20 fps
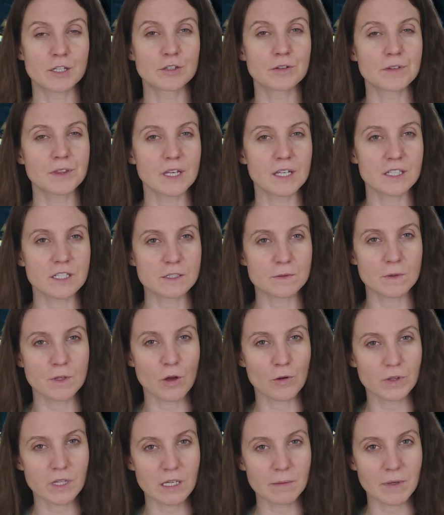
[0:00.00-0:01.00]
Now, I do think
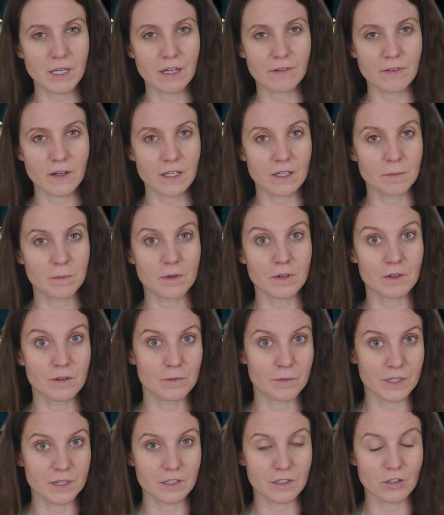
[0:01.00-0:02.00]
this will only be
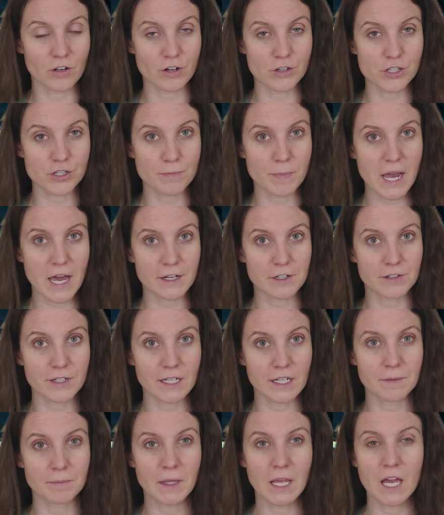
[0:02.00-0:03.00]
available with the larger
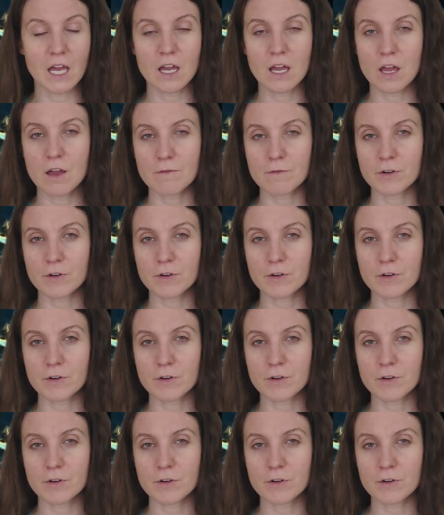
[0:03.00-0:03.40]
battery.